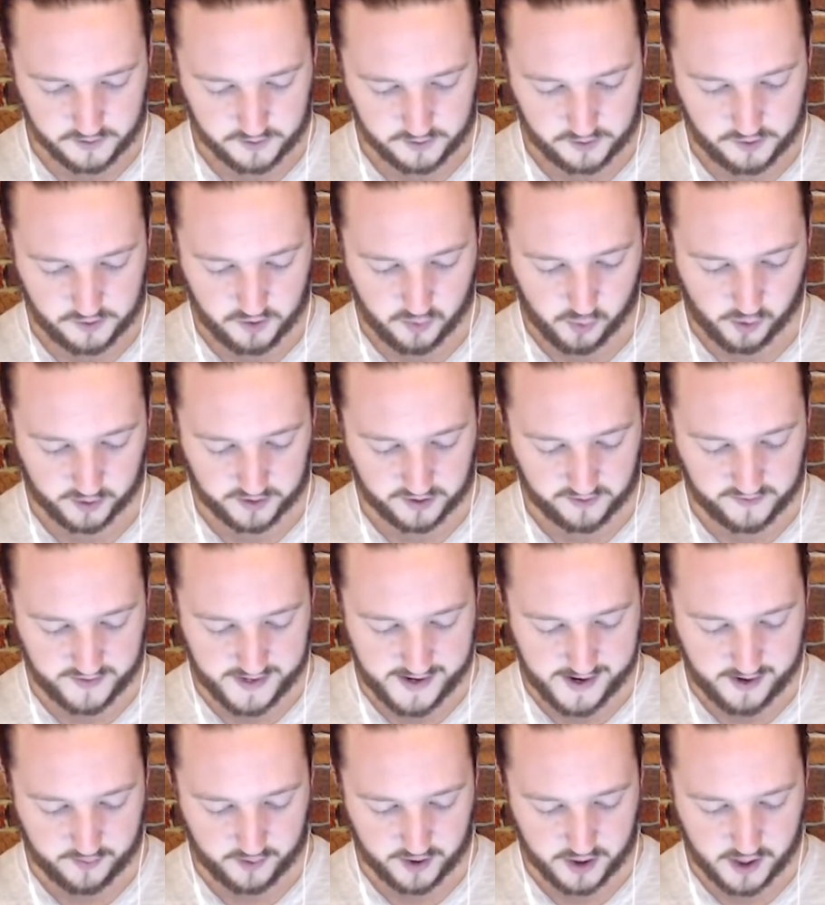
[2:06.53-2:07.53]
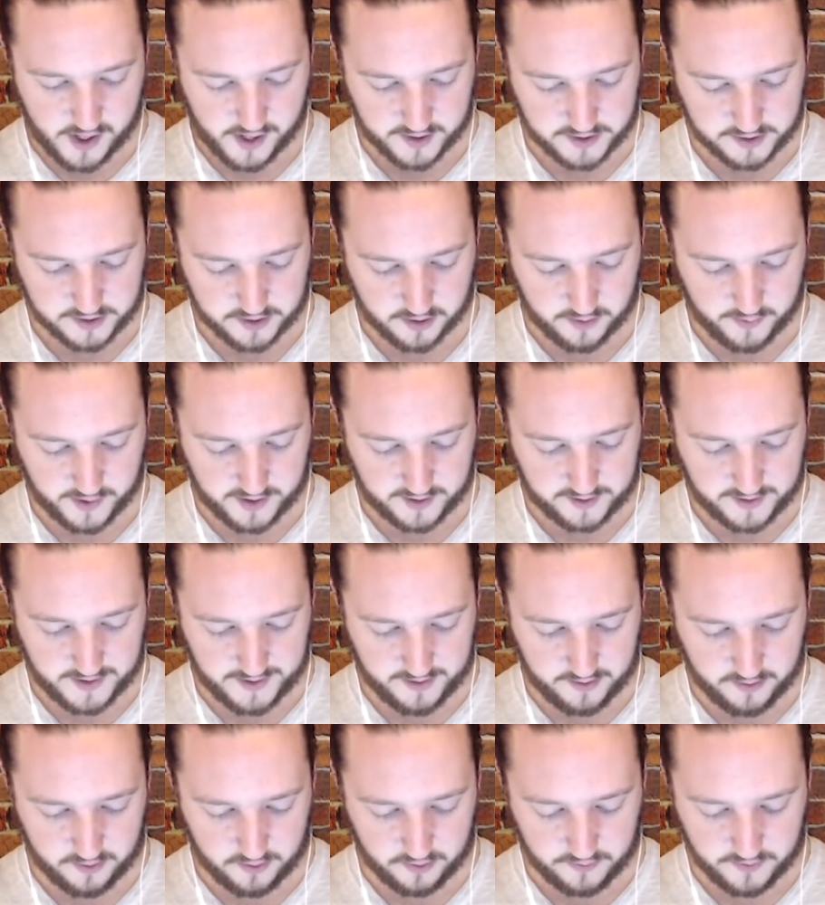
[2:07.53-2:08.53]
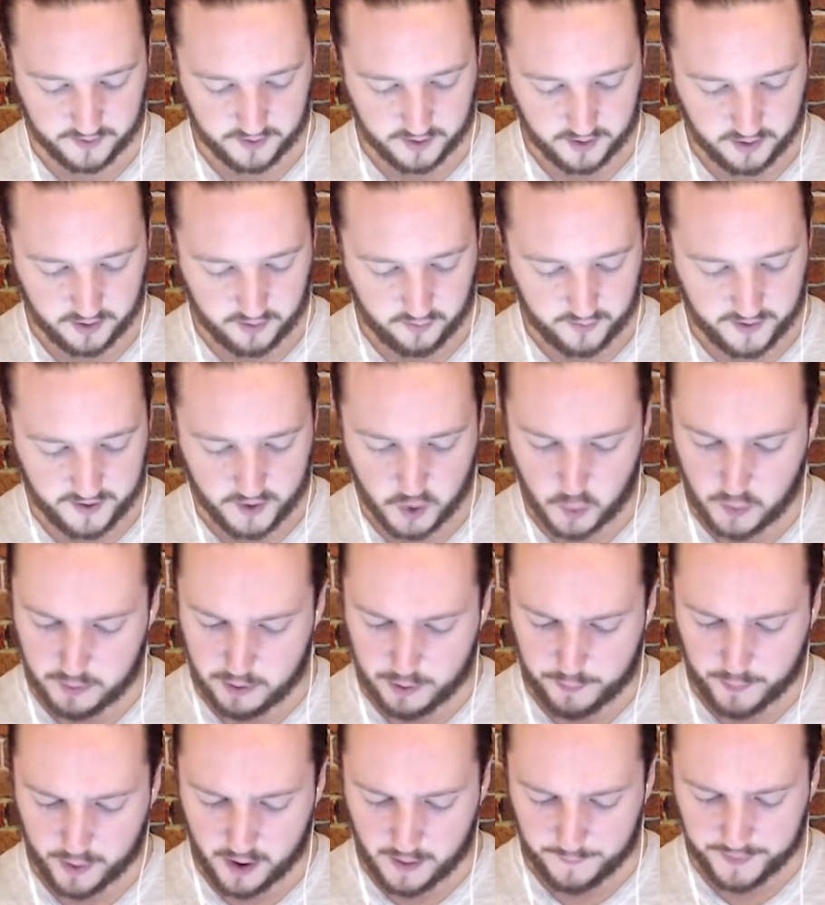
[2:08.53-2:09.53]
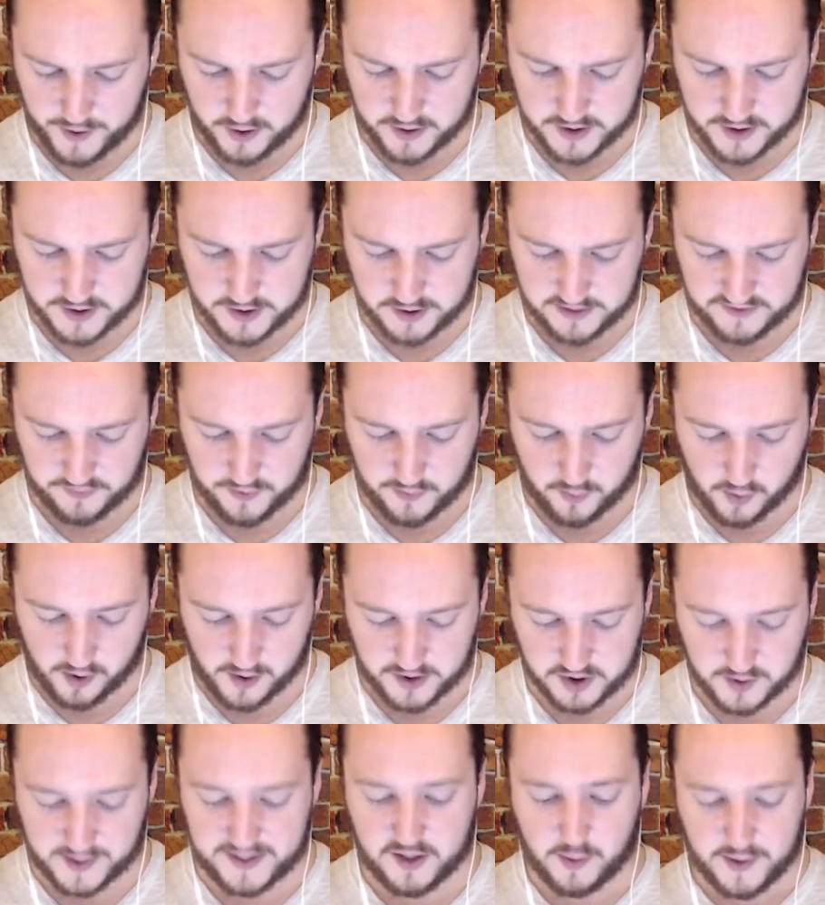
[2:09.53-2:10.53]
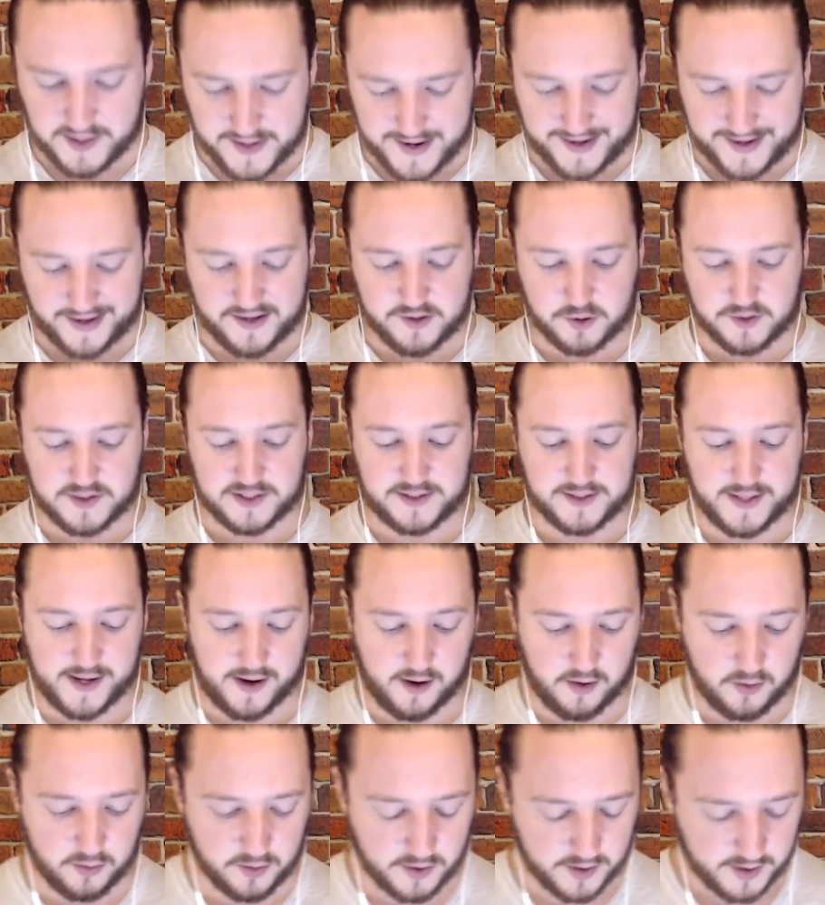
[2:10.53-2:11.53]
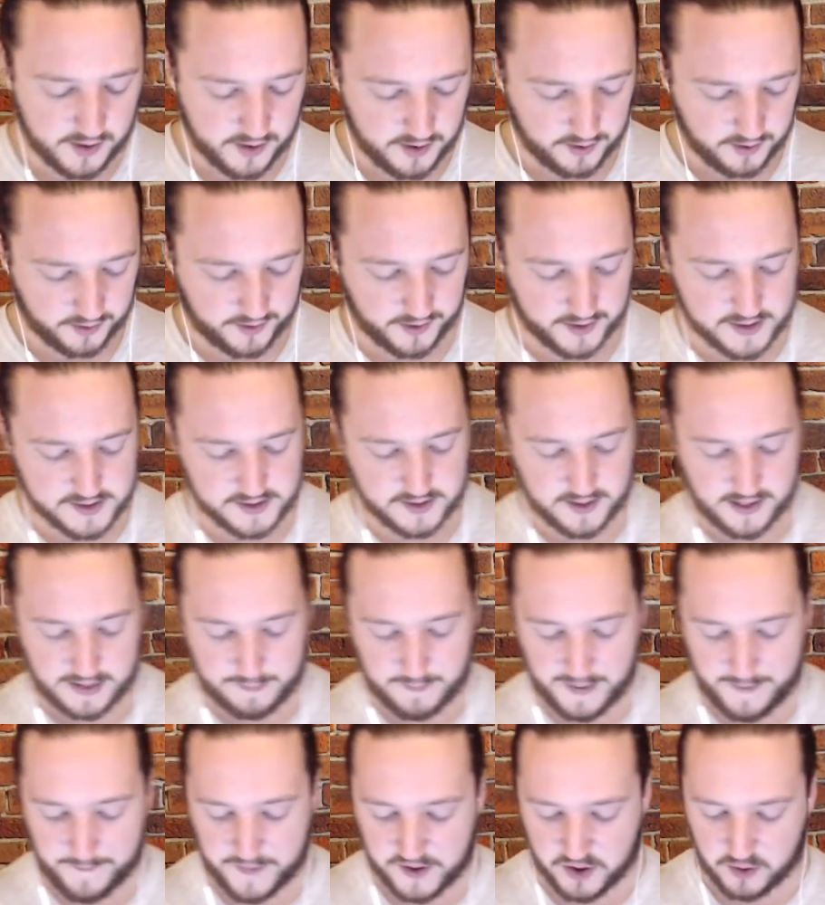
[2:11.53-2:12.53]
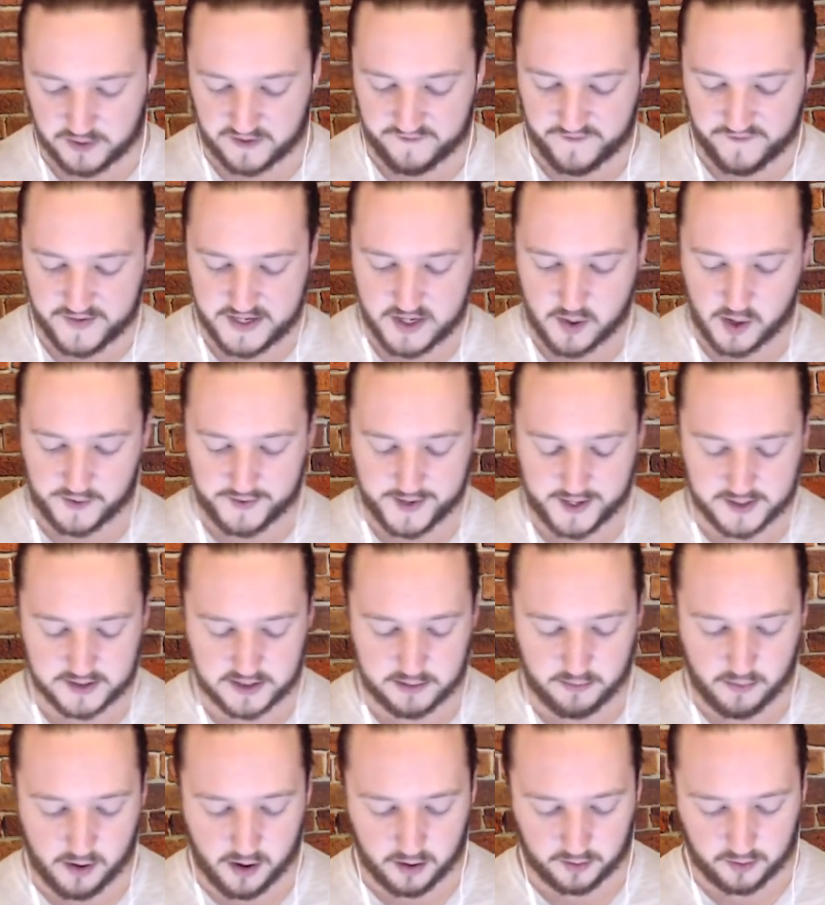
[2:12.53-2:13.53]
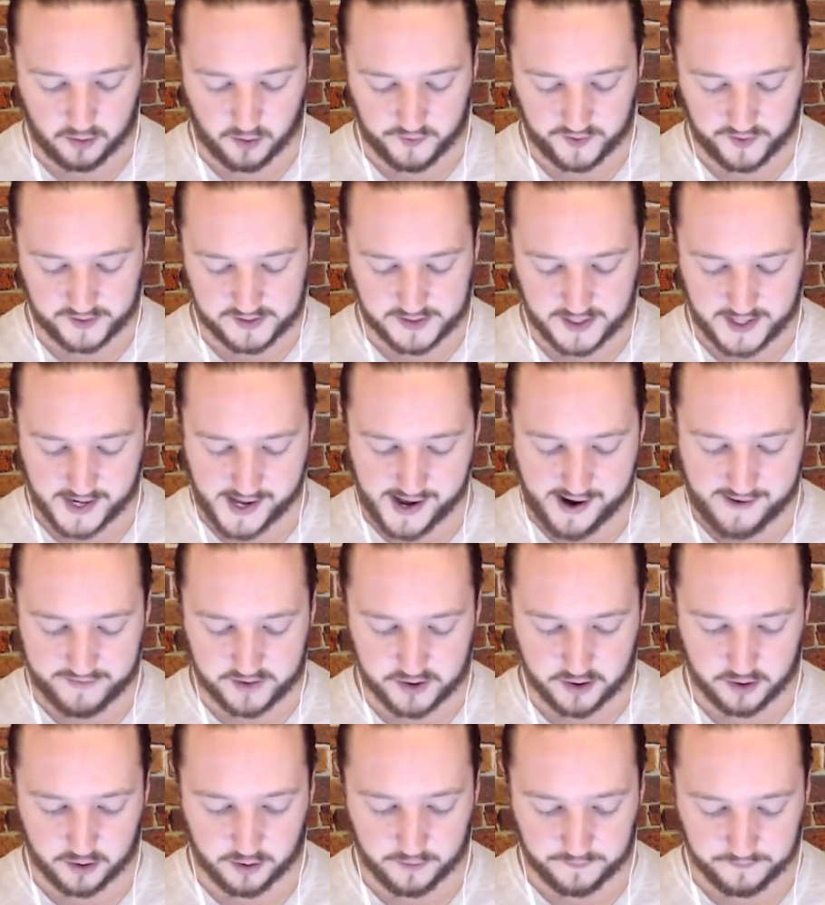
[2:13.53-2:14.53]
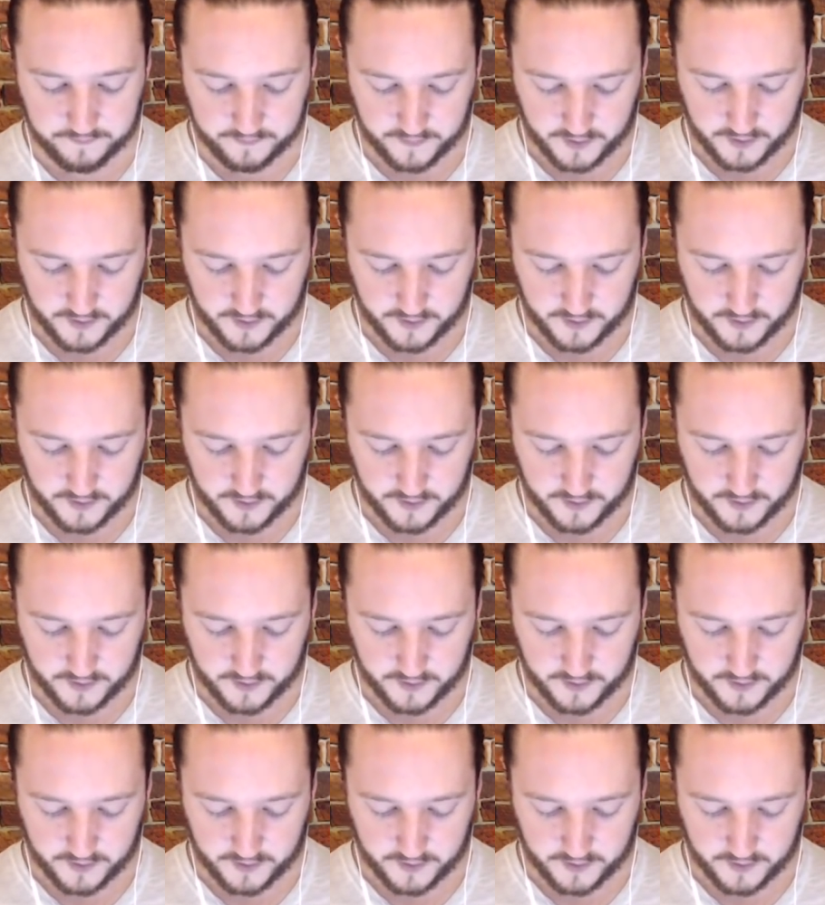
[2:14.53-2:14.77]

to do work to that. What do you got, sir? We got a Nado. We can go one more pump here soon if we want to. I know what deck he's using now because I might be doing a video on that tomorrow or the day after.